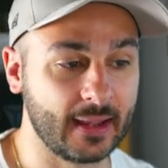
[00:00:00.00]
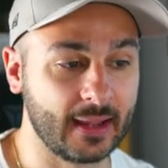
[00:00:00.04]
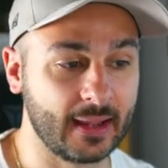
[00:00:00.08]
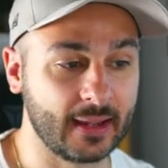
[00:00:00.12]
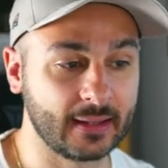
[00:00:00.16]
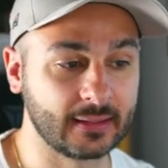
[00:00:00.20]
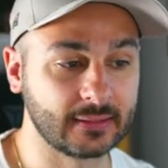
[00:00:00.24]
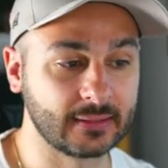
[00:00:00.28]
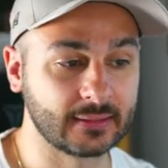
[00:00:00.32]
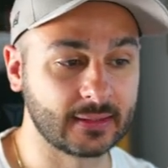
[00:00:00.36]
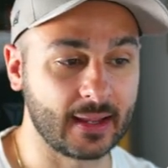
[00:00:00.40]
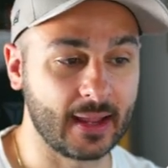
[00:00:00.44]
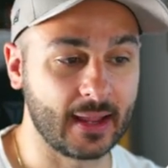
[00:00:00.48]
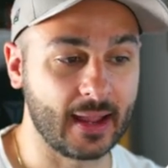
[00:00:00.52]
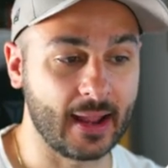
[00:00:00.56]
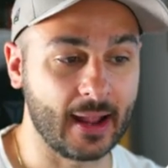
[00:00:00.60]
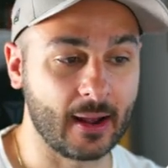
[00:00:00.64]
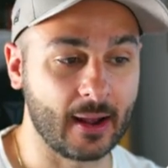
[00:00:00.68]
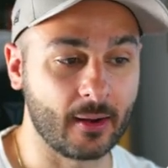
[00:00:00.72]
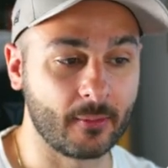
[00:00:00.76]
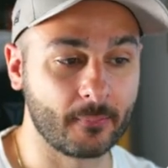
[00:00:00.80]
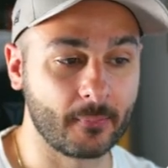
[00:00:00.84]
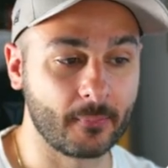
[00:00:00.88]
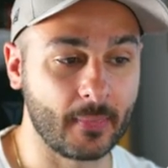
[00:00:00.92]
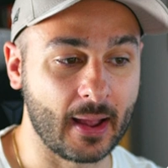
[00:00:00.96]
And
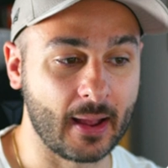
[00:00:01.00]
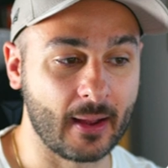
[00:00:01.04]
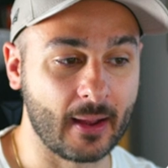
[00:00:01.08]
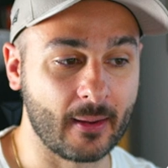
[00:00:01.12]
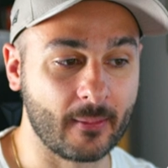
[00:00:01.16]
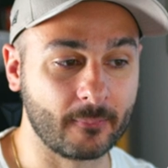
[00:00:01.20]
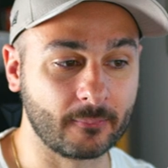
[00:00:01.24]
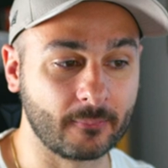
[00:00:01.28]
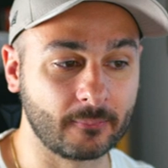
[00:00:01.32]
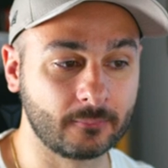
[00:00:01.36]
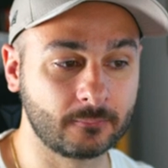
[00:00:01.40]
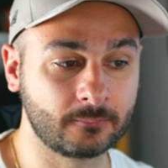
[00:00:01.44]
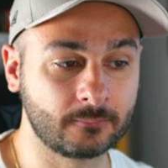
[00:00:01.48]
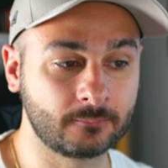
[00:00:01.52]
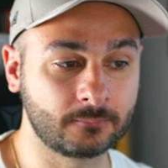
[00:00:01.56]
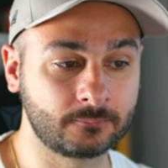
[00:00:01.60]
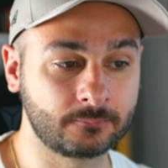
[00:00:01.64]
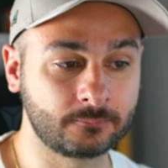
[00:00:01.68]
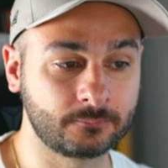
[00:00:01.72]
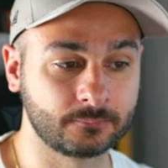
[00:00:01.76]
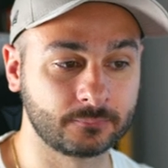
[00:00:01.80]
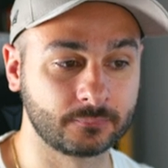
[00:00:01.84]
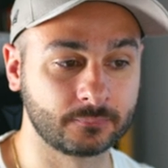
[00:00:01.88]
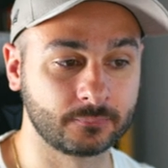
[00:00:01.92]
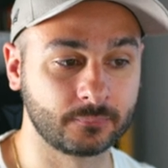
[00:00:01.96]
our,
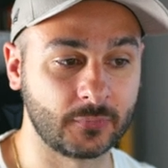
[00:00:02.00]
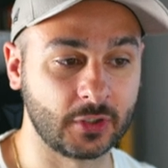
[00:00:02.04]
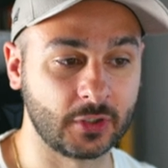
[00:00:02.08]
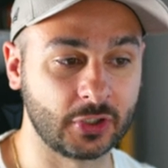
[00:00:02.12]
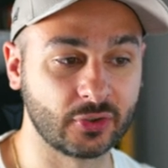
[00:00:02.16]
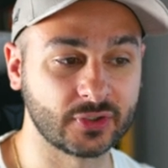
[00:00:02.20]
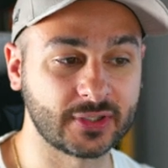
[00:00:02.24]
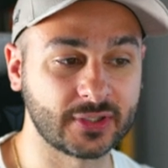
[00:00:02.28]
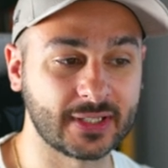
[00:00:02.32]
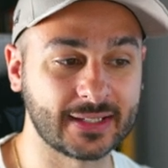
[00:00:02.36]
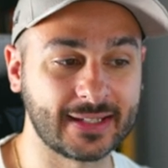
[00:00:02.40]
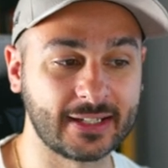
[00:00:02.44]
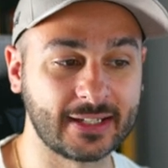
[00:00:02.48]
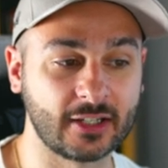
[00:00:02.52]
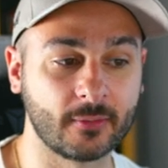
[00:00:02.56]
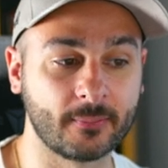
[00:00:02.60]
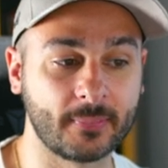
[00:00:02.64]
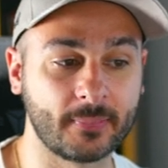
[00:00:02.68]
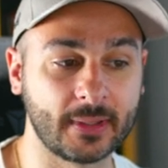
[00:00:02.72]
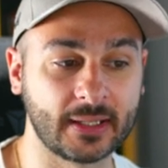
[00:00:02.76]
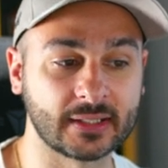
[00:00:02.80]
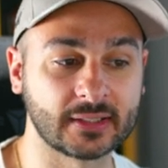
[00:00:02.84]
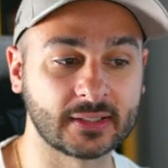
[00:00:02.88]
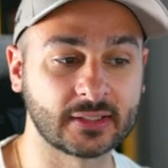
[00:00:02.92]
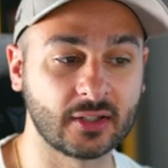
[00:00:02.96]
you can also see your
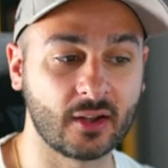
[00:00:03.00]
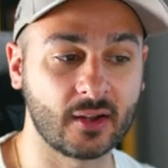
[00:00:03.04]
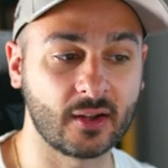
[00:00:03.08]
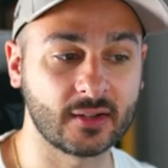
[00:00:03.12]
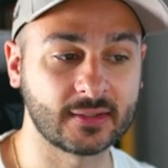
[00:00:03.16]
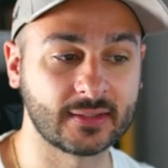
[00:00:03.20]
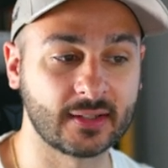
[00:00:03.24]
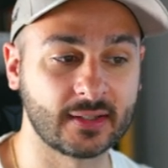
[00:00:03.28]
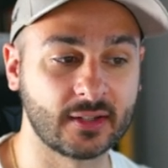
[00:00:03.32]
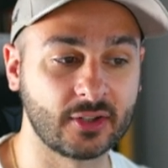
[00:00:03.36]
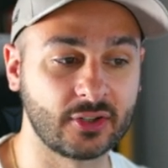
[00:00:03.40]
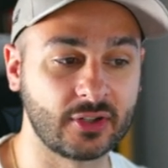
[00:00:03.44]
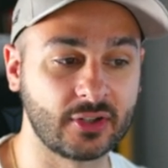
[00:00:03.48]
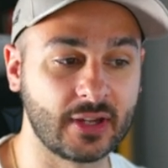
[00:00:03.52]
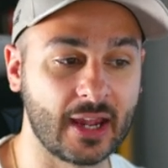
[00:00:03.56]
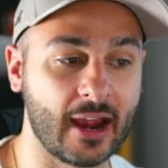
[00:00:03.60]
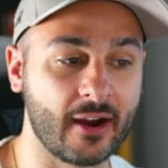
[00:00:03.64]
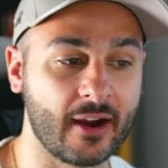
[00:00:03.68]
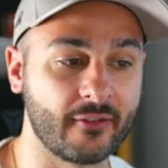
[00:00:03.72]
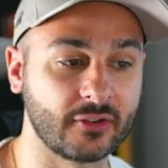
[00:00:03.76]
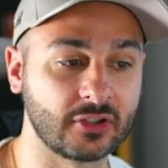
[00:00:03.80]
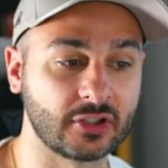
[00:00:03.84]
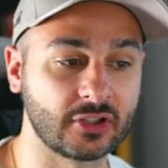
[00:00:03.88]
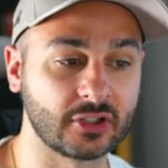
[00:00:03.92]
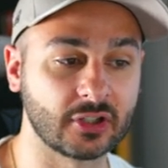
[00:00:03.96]
biggest loss, your
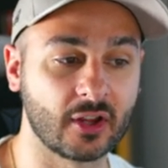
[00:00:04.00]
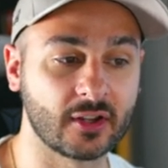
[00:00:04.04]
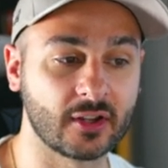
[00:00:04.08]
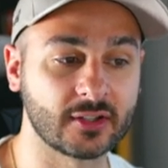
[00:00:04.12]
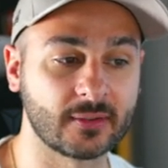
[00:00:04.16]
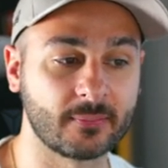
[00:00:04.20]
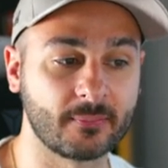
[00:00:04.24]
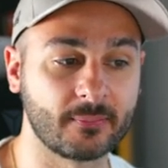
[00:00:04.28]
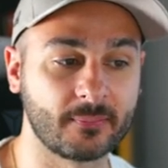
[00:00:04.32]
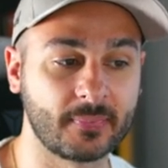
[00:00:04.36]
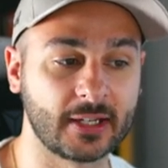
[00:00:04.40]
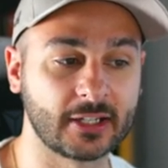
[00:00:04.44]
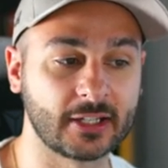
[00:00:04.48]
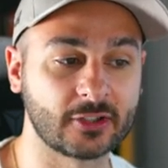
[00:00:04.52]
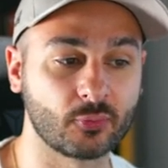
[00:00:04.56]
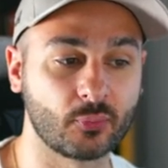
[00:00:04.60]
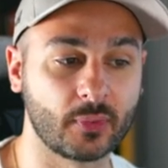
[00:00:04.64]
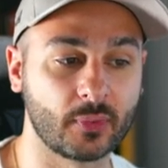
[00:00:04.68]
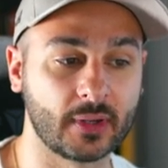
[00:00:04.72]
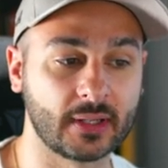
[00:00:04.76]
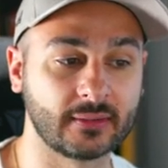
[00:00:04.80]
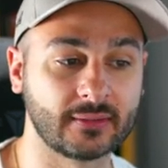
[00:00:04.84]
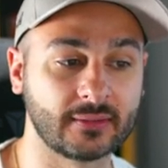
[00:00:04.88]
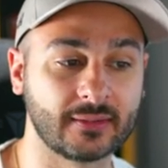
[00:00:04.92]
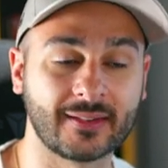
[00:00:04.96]
average loss, biggest
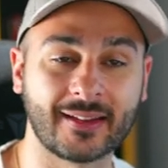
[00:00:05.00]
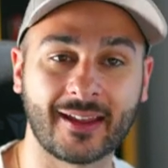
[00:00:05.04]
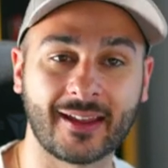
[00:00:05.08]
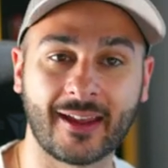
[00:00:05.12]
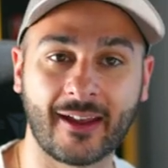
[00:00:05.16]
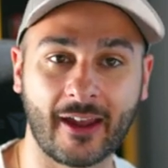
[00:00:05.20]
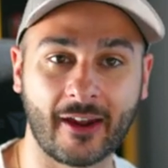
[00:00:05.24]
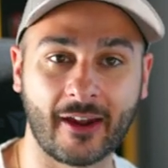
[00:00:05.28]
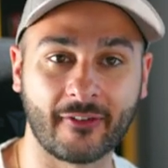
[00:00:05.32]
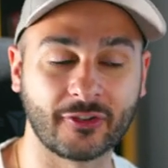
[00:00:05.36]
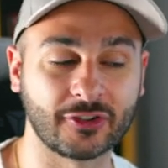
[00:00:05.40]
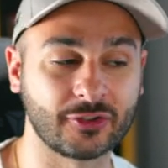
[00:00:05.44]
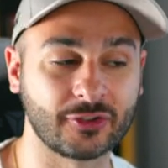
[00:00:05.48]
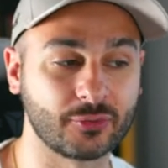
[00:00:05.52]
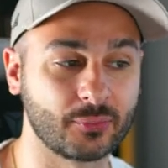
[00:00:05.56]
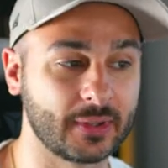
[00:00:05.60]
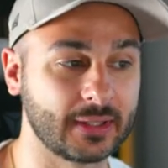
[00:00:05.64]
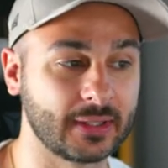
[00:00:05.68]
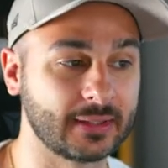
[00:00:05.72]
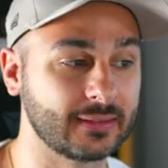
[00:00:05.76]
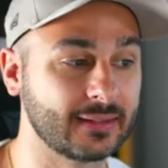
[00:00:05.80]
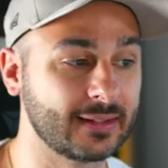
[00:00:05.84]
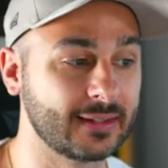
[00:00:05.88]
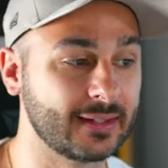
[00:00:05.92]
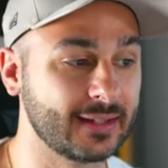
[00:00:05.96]
win, average
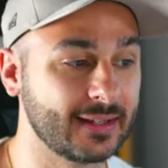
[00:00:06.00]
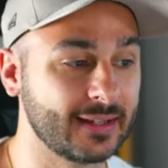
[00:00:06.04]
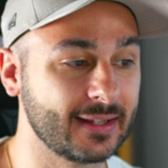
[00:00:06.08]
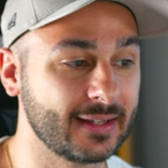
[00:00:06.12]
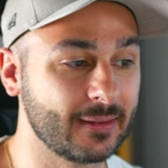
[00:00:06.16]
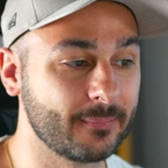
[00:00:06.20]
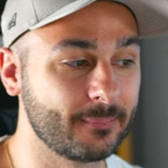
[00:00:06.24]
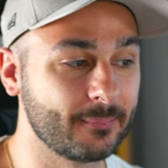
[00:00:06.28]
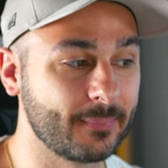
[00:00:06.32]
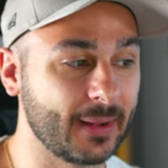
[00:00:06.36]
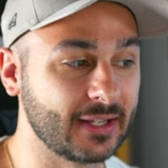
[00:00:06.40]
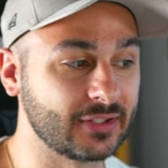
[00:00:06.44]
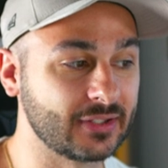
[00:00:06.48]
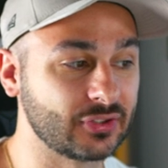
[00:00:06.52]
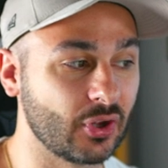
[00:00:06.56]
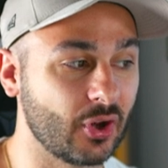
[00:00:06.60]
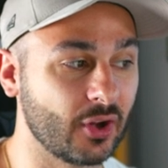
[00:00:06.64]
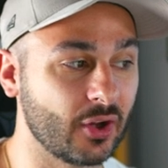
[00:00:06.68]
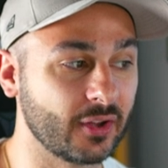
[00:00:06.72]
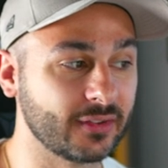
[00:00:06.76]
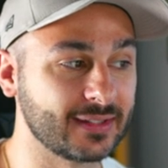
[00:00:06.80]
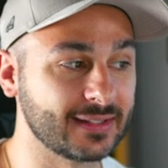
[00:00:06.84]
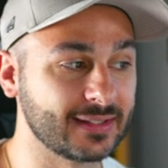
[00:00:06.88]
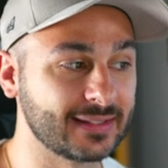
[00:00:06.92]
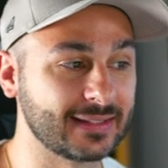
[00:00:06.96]
win, based
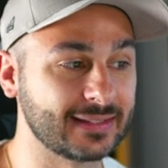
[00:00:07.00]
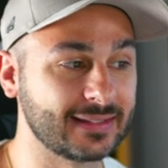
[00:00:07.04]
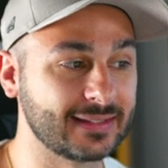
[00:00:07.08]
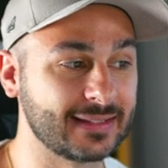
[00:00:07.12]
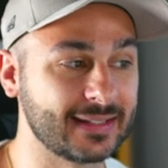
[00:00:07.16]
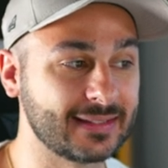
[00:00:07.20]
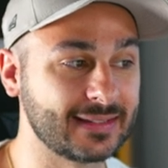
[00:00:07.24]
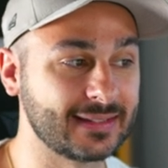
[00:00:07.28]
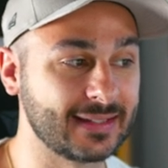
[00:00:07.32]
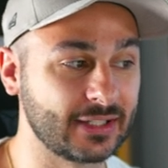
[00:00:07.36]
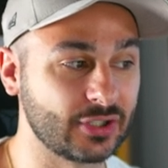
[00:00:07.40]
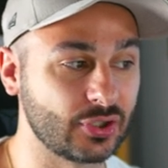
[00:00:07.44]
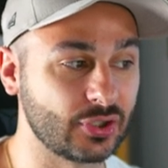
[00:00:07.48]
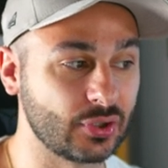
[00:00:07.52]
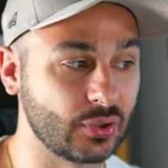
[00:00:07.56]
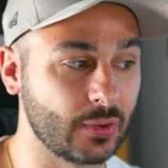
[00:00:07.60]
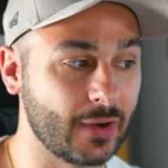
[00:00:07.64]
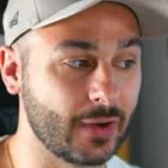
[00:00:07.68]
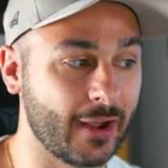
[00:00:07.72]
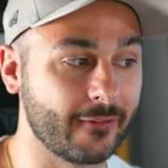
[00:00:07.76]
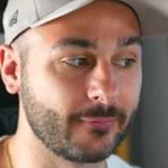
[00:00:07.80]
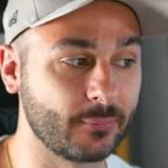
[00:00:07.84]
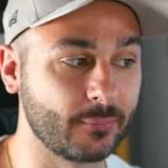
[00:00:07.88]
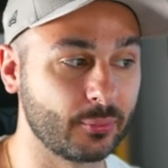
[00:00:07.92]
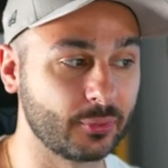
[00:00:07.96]
on the statistics
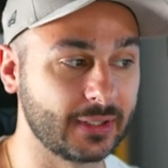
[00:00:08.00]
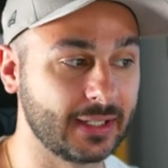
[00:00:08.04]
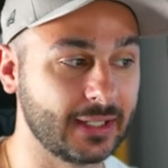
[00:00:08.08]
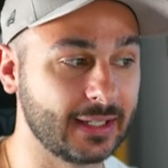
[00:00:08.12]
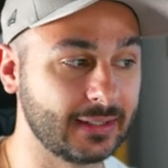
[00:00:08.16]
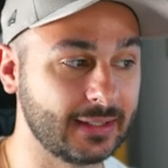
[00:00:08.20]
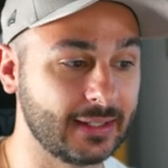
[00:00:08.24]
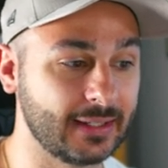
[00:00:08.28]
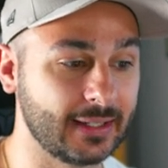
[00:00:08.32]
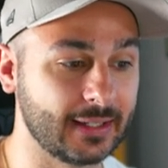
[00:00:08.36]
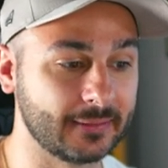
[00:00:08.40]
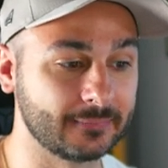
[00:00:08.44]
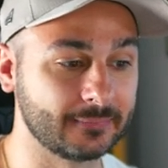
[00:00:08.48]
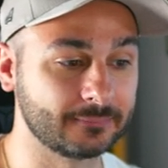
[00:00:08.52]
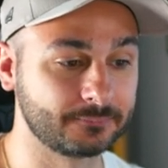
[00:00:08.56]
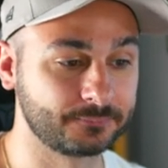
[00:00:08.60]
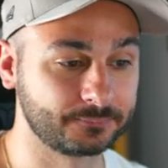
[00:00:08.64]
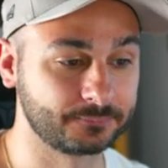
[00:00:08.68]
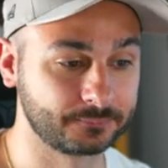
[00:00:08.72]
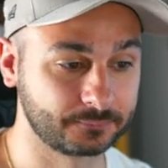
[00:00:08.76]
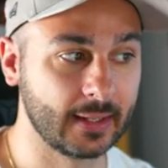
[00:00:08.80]
you have put in here.